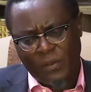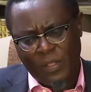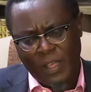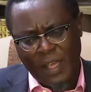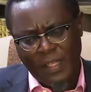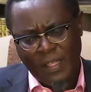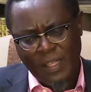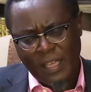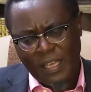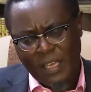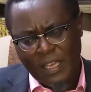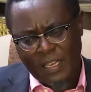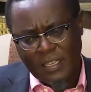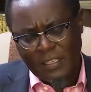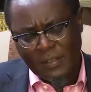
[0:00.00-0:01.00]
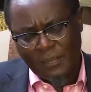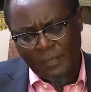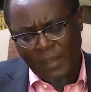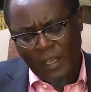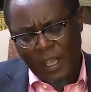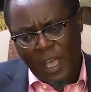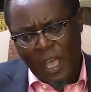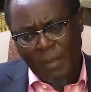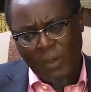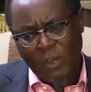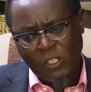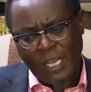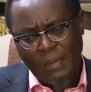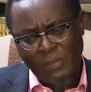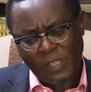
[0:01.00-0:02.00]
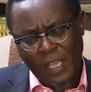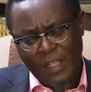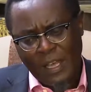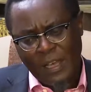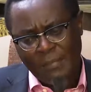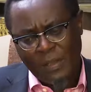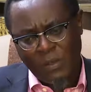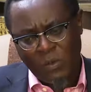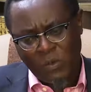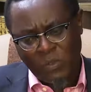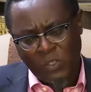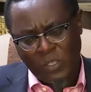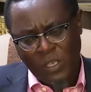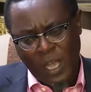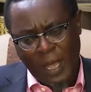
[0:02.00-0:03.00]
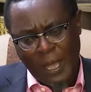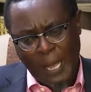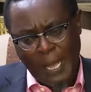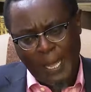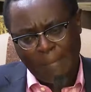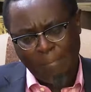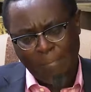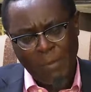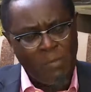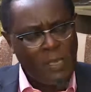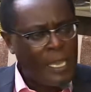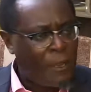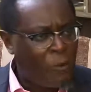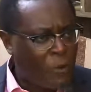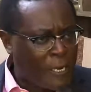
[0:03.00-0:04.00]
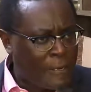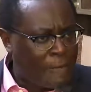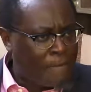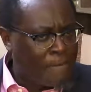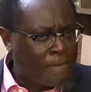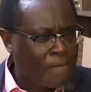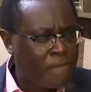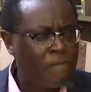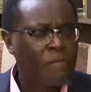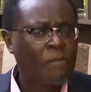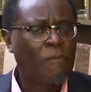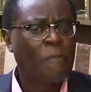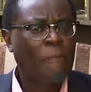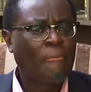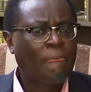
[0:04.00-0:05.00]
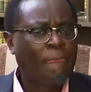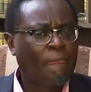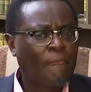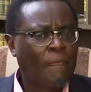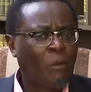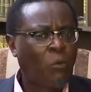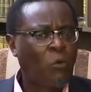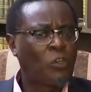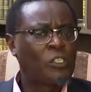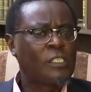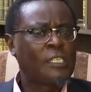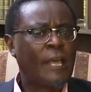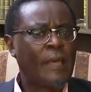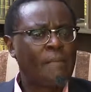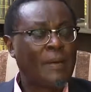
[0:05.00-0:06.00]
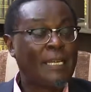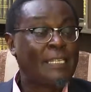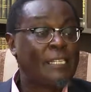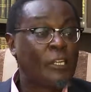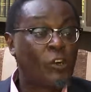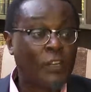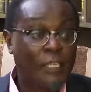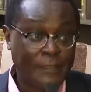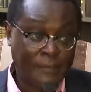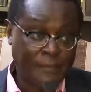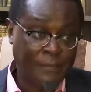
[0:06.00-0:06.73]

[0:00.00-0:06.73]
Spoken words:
their thinkings. Because I'm saying that because BBI 1 was a decoy,